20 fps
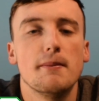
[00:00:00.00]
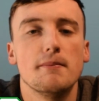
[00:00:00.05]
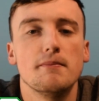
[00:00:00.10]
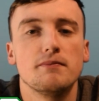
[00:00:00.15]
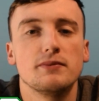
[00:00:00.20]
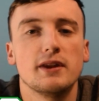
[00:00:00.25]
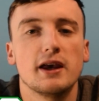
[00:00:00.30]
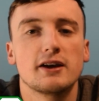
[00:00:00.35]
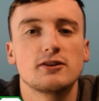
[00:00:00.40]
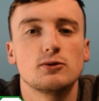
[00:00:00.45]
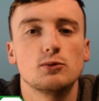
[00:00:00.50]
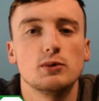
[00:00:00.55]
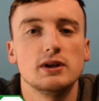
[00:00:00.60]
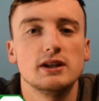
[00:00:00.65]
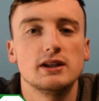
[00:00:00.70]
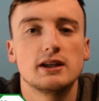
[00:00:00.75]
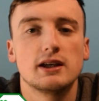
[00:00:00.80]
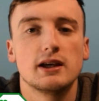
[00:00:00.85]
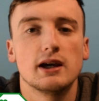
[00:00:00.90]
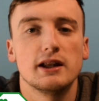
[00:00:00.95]
Next
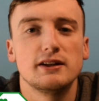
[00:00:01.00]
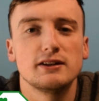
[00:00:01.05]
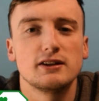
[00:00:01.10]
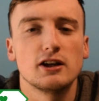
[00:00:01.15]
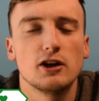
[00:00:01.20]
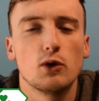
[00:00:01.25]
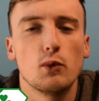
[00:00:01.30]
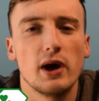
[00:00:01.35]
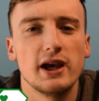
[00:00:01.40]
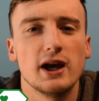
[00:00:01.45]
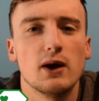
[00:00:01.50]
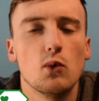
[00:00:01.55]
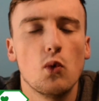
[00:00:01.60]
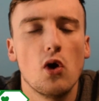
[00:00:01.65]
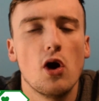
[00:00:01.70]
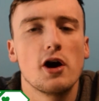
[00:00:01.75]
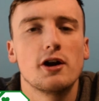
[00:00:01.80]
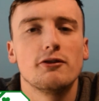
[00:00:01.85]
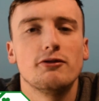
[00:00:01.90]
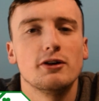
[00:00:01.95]
week I think they're away at
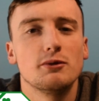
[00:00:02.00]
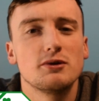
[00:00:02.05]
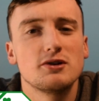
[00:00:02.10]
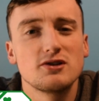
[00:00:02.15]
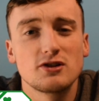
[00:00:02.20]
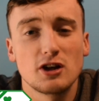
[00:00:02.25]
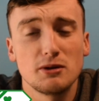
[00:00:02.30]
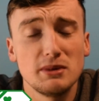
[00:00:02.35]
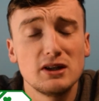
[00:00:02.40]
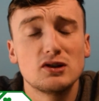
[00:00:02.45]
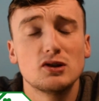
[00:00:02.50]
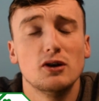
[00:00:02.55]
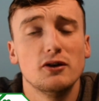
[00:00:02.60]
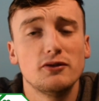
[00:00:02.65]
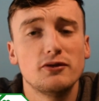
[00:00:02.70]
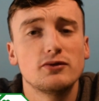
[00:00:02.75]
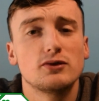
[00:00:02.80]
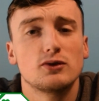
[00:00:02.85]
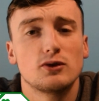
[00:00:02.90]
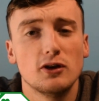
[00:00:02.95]
Waterford, which is going to be a
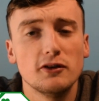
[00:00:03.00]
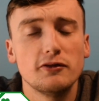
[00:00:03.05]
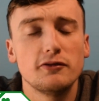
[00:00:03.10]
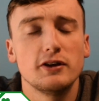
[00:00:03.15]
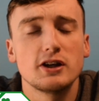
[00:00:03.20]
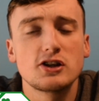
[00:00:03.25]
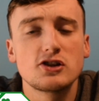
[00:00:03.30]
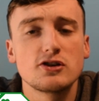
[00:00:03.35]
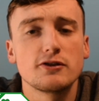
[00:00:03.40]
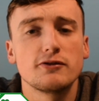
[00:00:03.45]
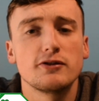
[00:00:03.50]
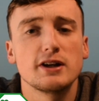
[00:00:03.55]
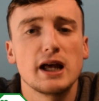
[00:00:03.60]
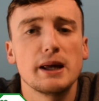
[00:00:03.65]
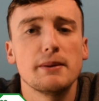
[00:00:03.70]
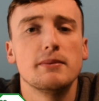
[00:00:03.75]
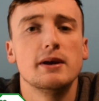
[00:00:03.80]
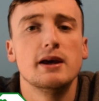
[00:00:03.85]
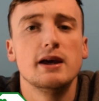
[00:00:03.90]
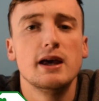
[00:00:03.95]
tough fixture for
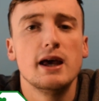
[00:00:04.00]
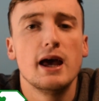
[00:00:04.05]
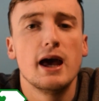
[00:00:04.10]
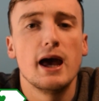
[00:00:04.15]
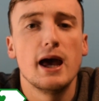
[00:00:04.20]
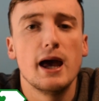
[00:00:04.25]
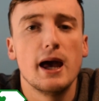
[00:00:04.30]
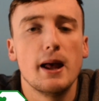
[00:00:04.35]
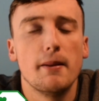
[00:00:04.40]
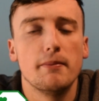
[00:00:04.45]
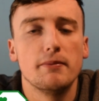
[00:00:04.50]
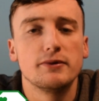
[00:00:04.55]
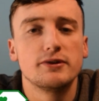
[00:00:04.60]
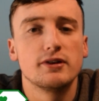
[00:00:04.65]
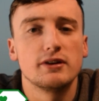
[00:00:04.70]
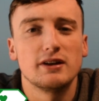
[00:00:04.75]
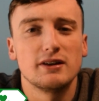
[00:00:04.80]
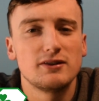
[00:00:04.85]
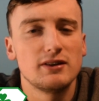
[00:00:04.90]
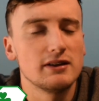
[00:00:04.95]
them,
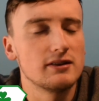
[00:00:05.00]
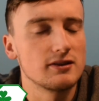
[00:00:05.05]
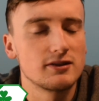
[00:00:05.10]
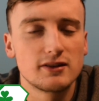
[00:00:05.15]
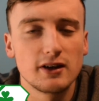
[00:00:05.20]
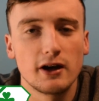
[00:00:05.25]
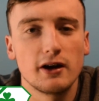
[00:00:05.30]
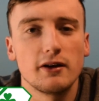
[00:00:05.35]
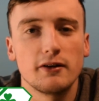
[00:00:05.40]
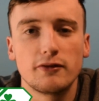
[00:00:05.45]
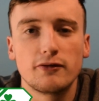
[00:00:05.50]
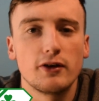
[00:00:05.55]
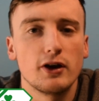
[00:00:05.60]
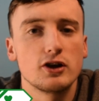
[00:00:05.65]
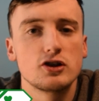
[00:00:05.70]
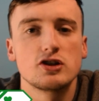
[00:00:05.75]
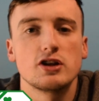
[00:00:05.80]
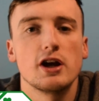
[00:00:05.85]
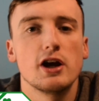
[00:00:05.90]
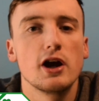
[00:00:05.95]
so they just need to start
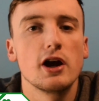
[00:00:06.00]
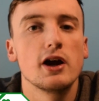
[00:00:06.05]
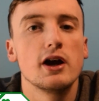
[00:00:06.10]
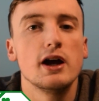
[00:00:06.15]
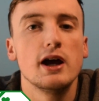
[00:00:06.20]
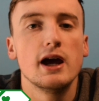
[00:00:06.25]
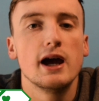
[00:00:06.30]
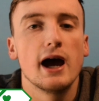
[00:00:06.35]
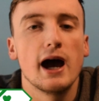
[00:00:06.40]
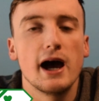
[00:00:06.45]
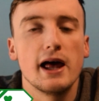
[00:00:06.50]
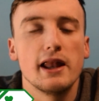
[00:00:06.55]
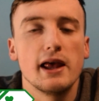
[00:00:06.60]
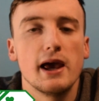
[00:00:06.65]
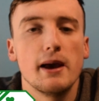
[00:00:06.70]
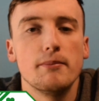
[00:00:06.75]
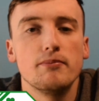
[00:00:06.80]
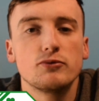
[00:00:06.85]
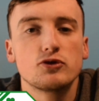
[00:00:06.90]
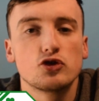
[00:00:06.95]
fresh there
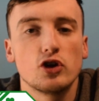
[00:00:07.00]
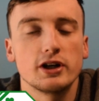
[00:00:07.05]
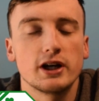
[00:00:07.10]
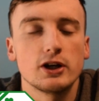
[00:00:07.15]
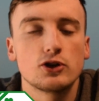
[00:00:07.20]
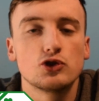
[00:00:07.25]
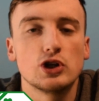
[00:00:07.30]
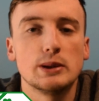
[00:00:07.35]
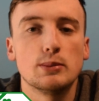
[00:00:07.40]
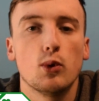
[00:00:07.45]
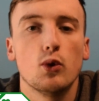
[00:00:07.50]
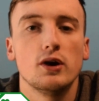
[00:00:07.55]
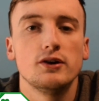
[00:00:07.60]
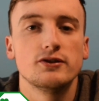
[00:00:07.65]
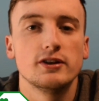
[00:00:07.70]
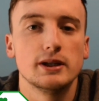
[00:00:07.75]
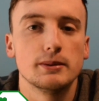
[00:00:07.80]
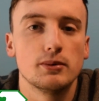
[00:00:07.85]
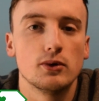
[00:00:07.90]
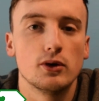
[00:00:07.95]
and try to get 3
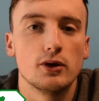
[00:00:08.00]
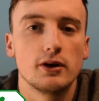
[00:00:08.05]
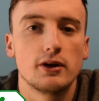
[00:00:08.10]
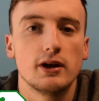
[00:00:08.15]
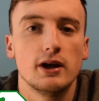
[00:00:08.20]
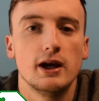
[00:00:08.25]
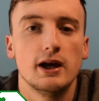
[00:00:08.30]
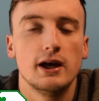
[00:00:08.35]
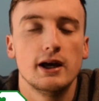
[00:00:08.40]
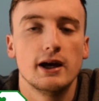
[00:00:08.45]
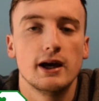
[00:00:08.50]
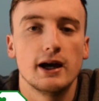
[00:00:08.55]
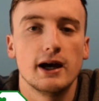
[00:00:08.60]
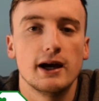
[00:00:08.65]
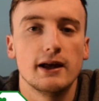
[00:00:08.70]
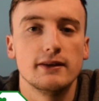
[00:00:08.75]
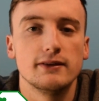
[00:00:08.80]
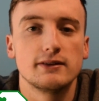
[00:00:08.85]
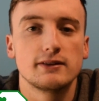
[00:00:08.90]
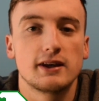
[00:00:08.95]
points on the board
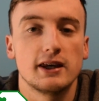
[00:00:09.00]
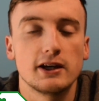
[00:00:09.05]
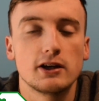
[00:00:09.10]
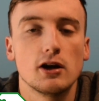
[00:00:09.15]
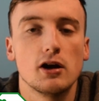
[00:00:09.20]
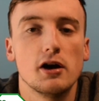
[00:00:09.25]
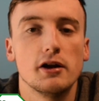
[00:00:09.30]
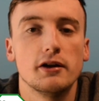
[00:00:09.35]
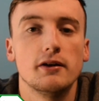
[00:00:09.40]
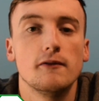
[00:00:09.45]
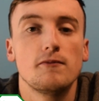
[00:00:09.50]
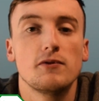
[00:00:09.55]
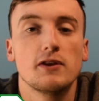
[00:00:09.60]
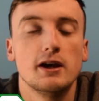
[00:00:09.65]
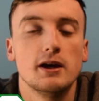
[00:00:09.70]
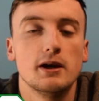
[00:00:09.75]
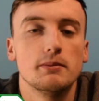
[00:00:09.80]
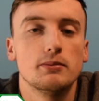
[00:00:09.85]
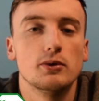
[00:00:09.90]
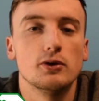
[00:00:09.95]
and kick on.
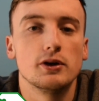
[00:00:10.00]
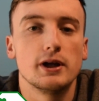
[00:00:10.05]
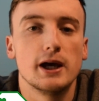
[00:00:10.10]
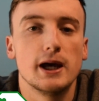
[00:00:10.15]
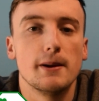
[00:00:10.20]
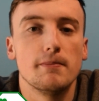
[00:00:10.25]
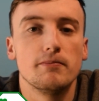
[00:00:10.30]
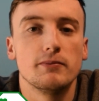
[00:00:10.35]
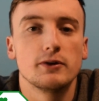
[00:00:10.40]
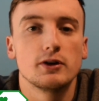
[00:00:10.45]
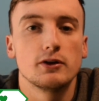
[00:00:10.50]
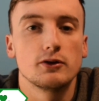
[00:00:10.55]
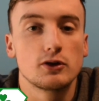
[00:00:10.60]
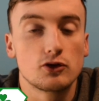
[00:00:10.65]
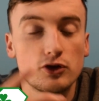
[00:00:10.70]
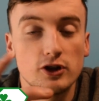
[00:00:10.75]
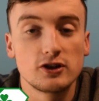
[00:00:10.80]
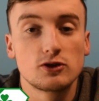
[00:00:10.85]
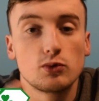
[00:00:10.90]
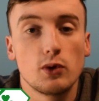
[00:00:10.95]
But
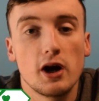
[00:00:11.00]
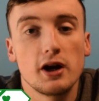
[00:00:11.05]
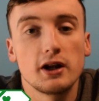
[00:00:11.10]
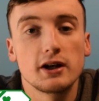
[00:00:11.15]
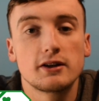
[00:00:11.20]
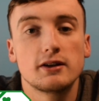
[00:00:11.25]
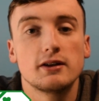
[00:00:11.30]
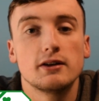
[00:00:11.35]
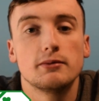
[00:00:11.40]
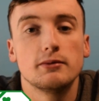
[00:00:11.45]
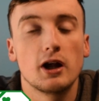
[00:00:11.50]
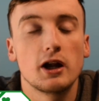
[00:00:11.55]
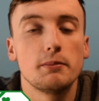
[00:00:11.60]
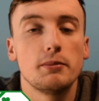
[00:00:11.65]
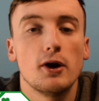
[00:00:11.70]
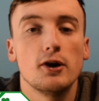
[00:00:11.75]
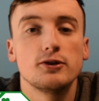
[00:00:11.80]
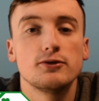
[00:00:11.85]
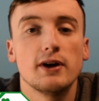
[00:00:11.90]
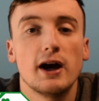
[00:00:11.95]
Chris Twardick, a lot of
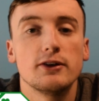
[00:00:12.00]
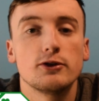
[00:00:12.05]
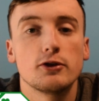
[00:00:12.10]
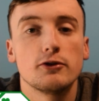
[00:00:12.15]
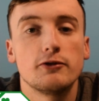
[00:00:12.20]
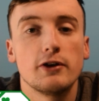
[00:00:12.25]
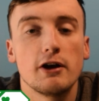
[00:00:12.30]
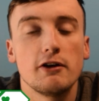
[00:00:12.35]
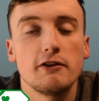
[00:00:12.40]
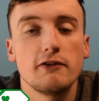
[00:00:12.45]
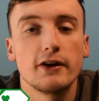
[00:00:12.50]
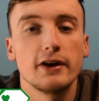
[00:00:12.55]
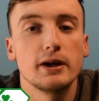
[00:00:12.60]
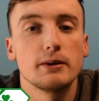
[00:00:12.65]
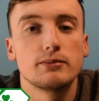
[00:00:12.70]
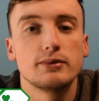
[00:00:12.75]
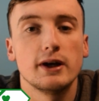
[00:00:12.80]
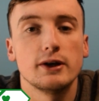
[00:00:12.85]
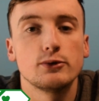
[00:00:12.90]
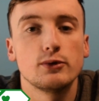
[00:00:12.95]
Bows fans are very, very
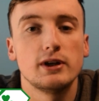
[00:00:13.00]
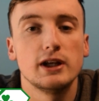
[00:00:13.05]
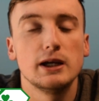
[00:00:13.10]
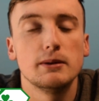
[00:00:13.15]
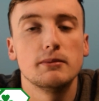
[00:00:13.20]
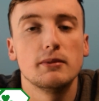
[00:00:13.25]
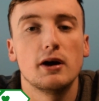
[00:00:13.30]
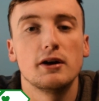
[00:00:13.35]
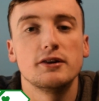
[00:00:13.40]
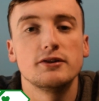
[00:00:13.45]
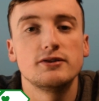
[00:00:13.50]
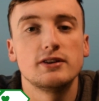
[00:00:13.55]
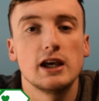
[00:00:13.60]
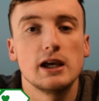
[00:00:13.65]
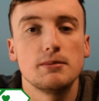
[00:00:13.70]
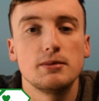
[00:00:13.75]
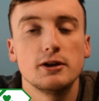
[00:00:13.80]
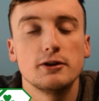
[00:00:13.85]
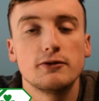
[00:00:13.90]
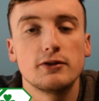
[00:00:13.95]
impressed with him on his
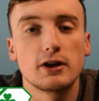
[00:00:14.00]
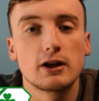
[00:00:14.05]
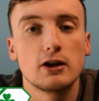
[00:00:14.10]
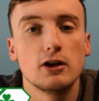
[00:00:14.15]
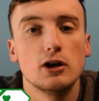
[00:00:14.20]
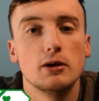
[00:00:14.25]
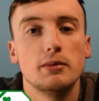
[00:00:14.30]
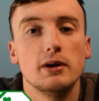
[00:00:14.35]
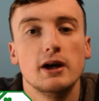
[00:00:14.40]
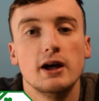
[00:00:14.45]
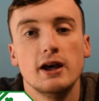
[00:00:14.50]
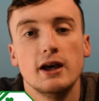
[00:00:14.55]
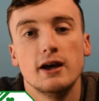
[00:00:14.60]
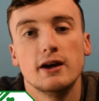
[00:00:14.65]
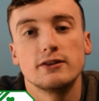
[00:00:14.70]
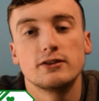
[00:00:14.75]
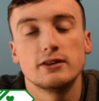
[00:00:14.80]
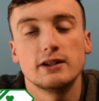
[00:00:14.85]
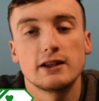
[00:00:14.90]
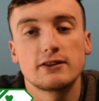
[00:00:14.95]
debut for the club,
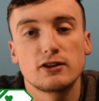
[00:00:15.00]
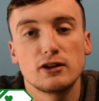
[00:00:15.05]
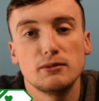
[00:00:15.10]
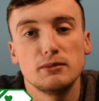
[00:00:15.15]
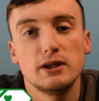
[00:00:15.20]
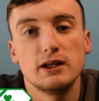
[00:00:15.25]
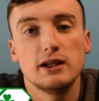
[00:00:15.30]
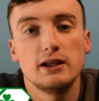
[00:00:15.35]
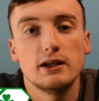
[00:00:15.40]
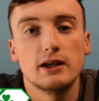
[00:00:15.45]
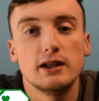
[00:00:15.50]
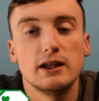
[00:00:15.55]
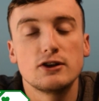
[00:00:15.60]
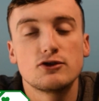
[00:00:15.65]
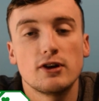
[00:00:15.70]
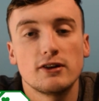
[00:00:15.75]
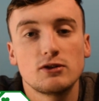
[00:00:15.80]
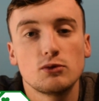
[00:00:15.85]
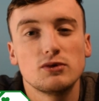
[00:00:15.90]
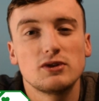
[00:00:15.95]
so that's going to be an
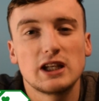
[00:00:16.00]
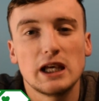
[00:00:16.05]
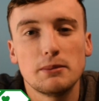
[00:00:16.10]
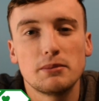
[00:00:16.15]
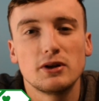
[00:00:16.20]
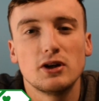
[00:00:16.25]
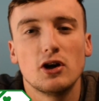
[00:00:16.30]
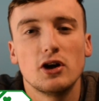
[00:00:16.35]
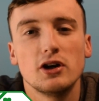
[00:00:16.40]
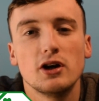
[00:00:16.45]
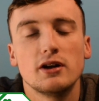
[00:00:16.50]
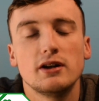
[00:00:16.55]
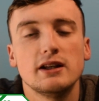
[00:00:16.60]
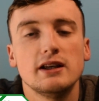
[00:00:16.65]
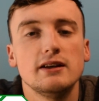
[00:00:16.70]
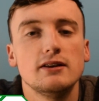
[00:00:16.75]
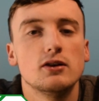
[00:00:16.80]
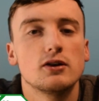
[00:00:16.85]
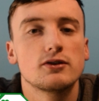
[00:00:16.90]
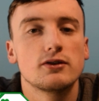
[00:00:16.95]
interesting one to keep an eye on.
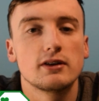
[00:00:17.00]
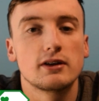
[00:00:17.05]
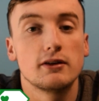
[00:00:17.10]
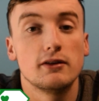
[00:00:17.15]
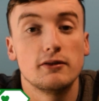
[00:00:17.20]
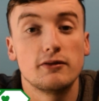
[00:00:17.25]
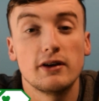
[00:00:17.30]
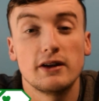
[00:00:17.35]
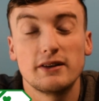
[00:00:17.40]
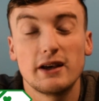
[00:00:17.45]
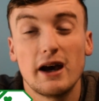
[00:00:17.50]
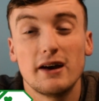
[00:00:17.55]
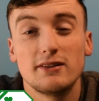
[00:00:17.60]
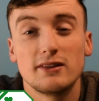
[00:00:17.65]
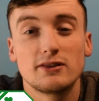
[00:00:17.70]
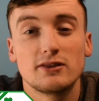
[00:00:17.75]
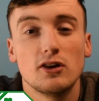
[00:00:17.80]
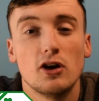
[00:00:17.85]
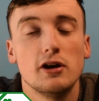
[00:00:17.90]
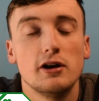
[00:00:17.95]
He looks like a
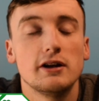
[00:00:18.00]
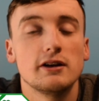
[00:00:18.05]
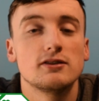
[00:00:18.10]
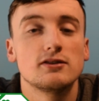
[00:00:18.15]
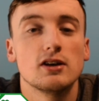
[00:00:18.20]
fantastic signing.